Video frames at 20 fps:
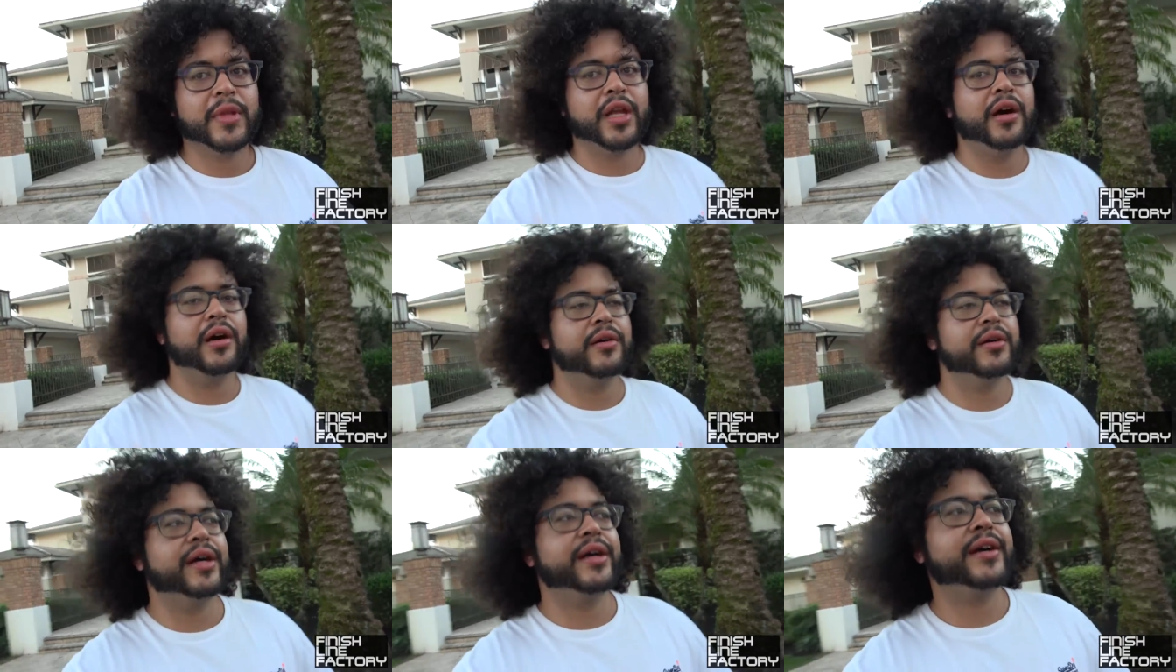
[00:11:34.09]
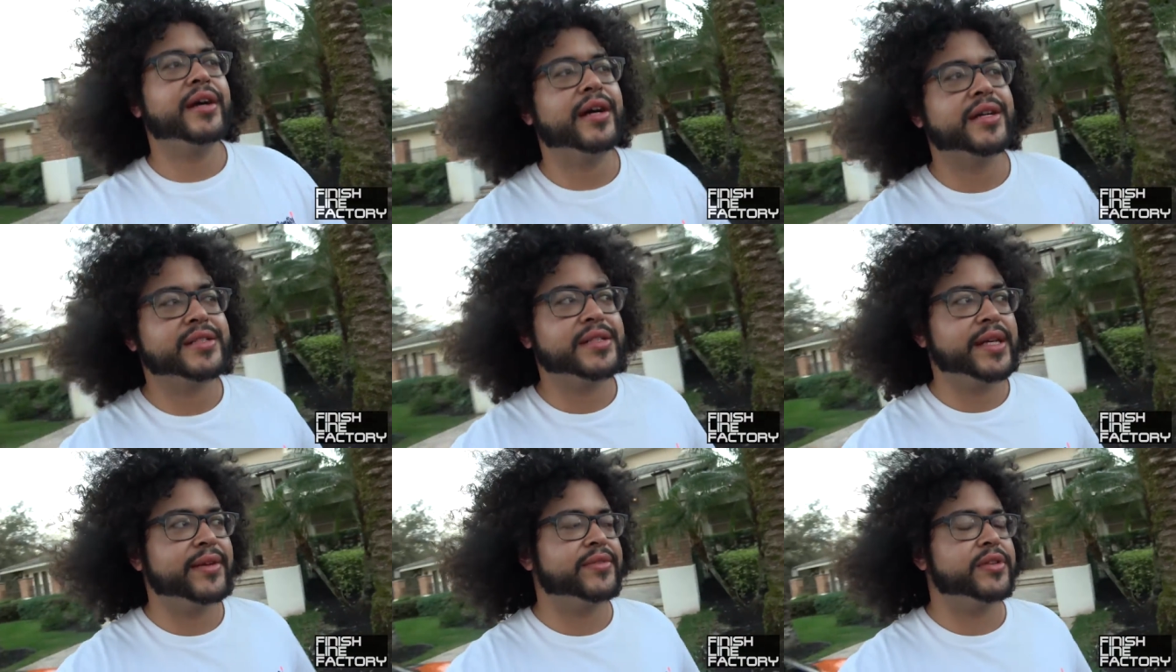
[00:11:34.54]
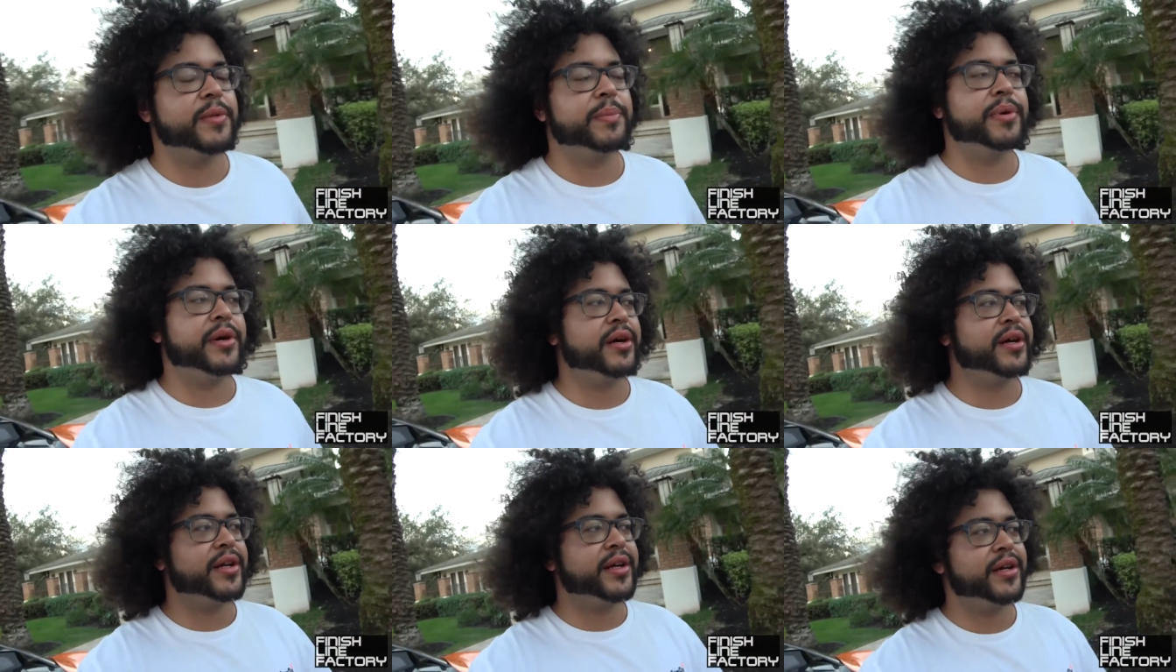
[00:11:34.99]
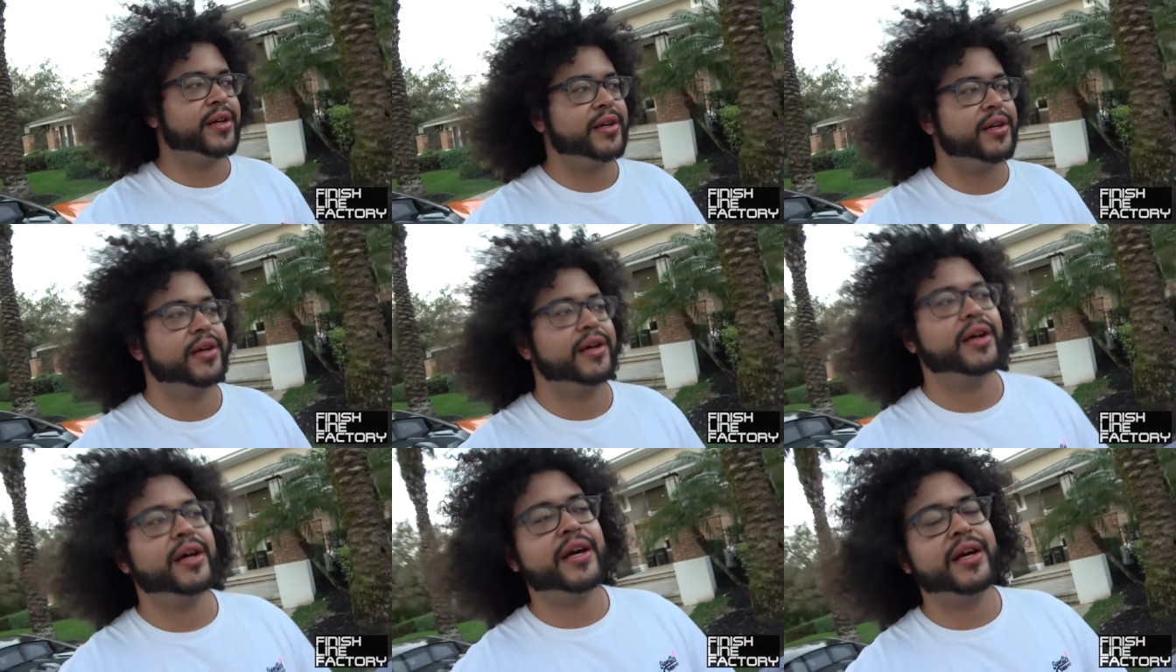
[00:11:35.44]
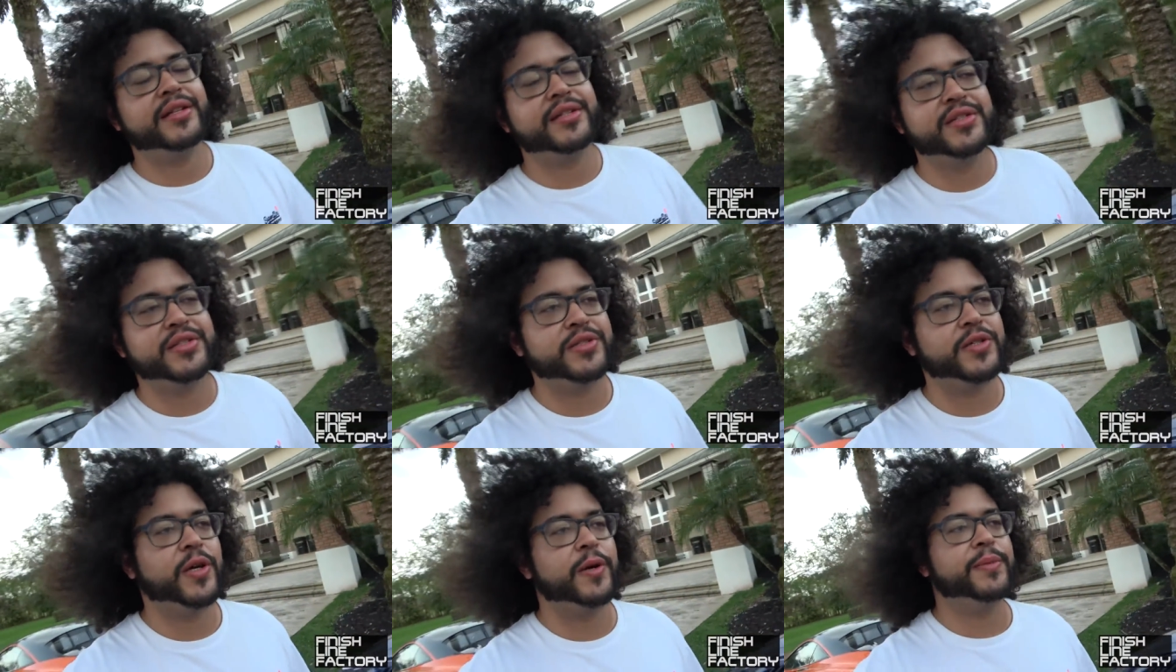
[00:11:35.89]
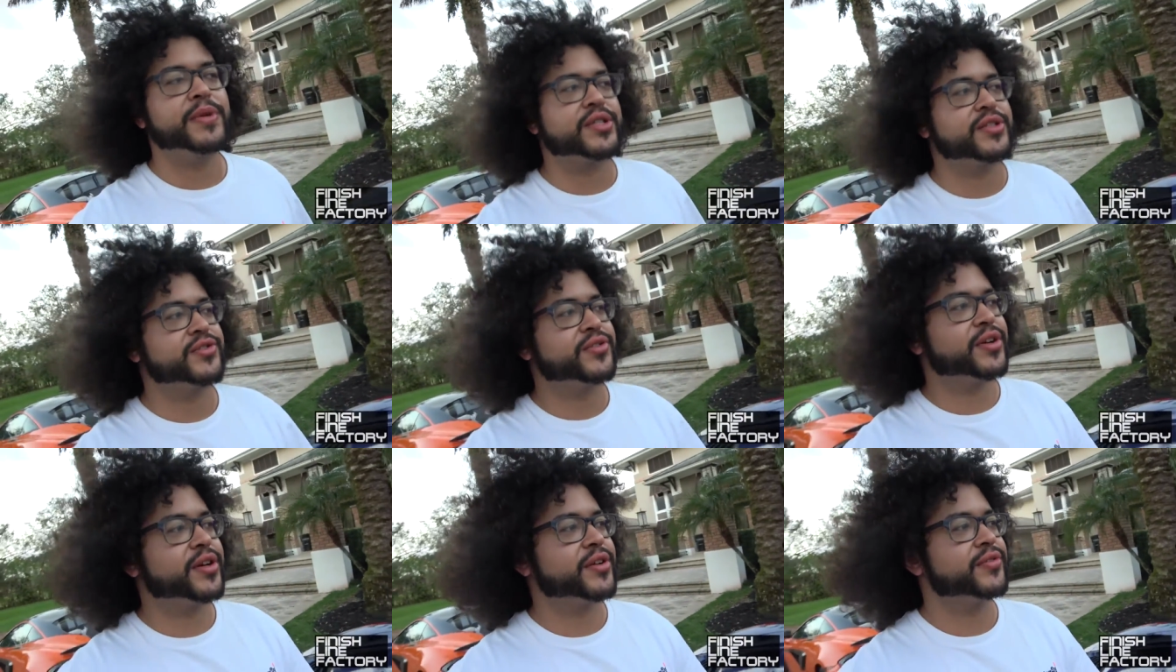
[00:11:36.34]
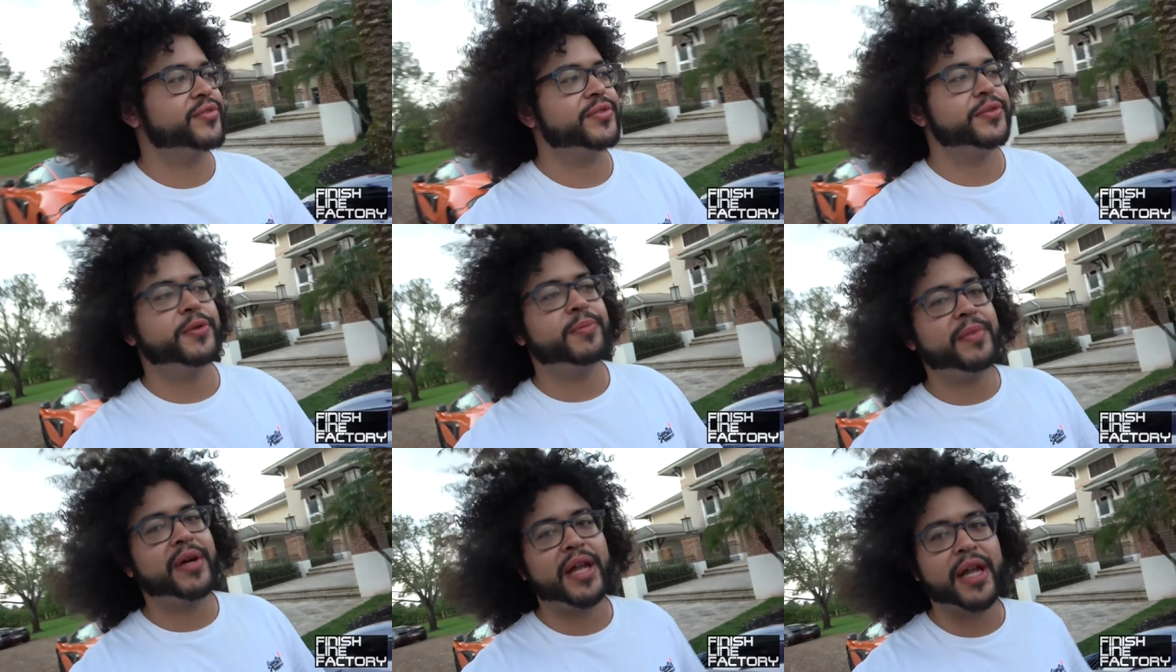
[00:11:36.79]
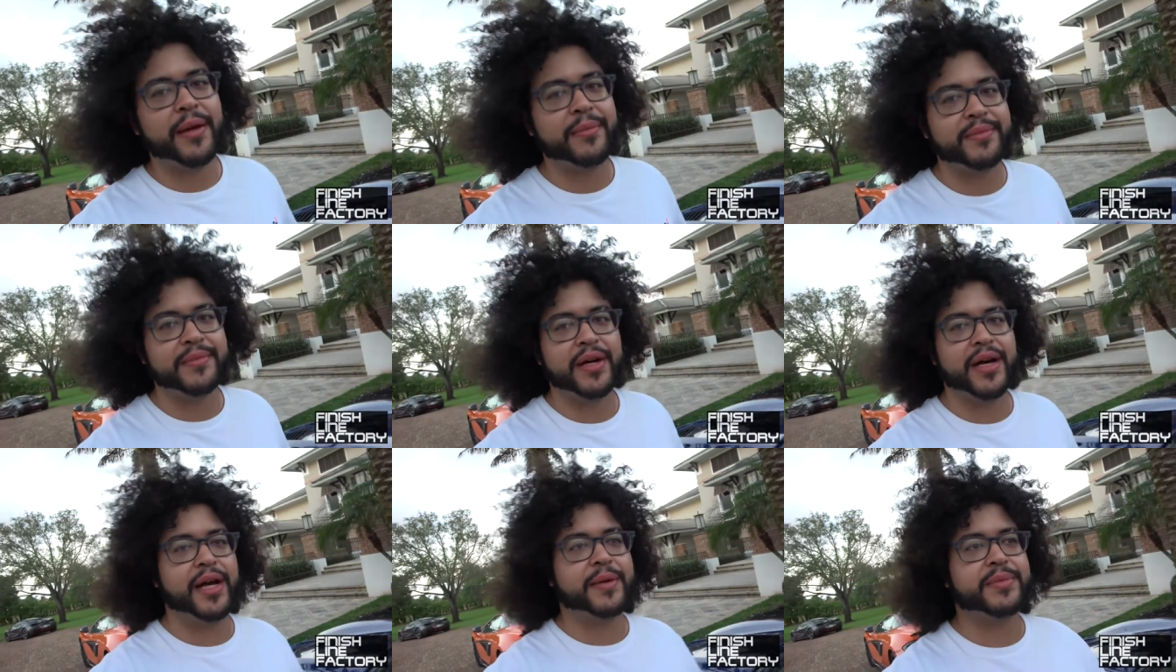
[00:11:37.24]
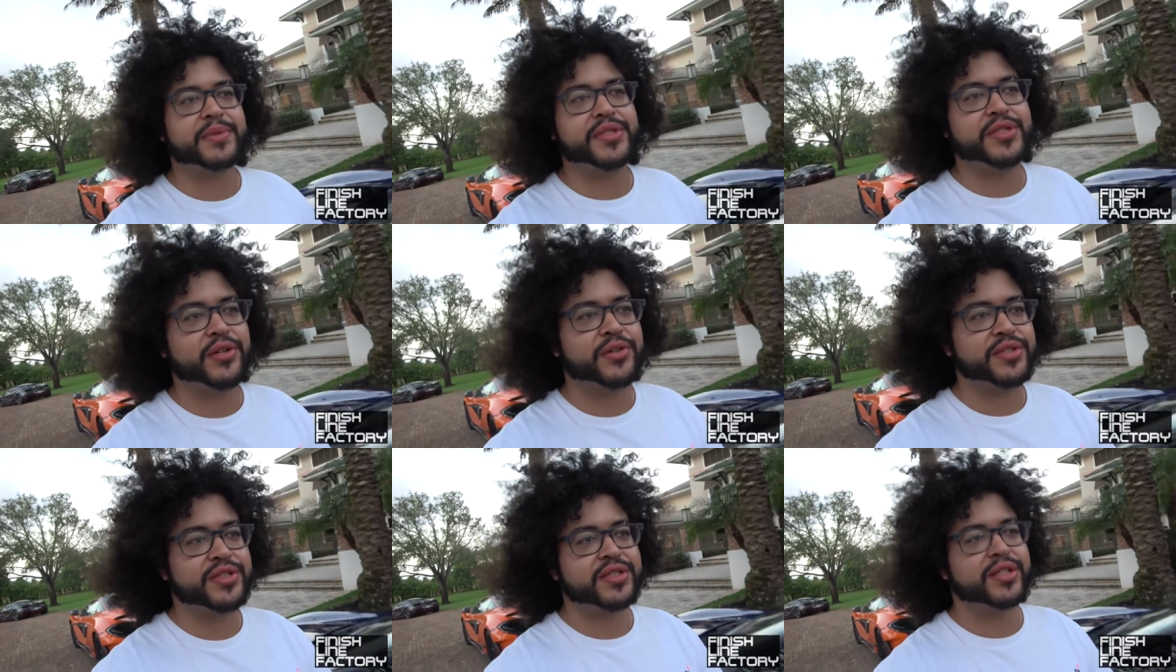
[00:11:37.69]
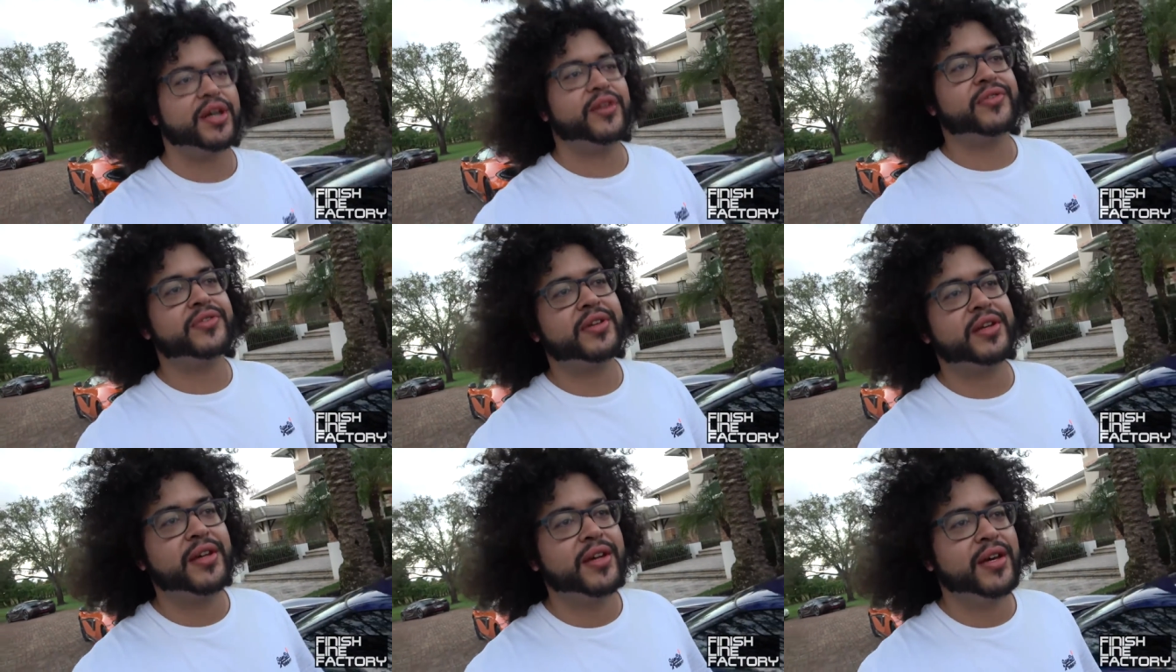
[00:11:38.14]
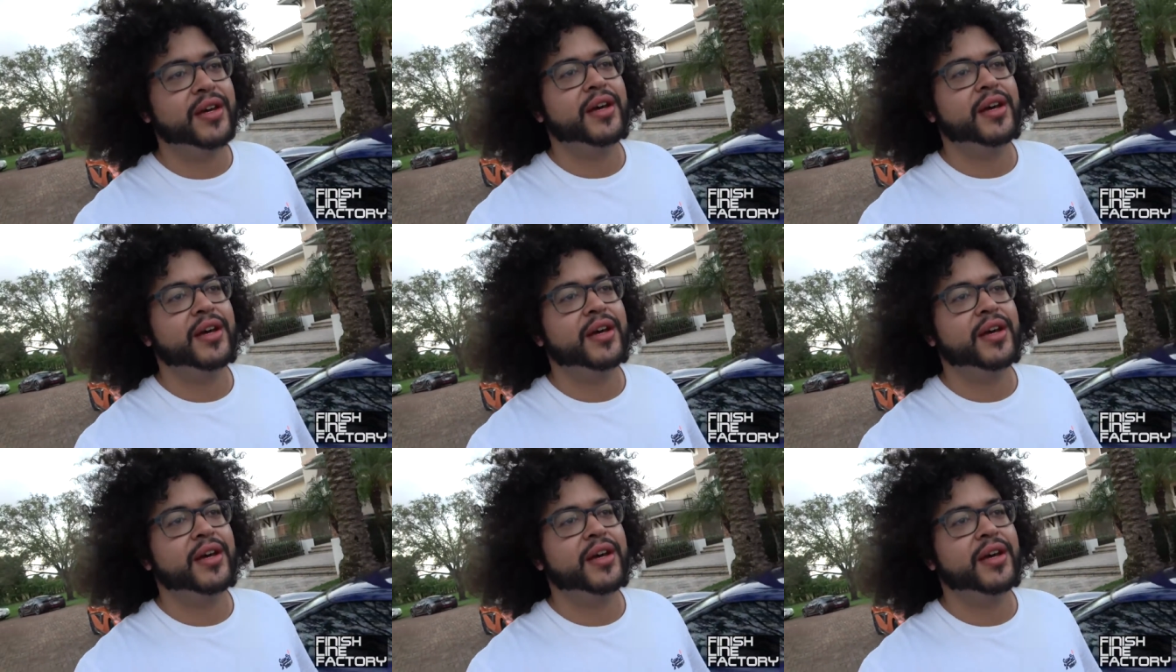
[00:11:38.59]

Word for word: All right, guys, leaving the party. I had so much freaking food, man. I'm I'm so stuffed.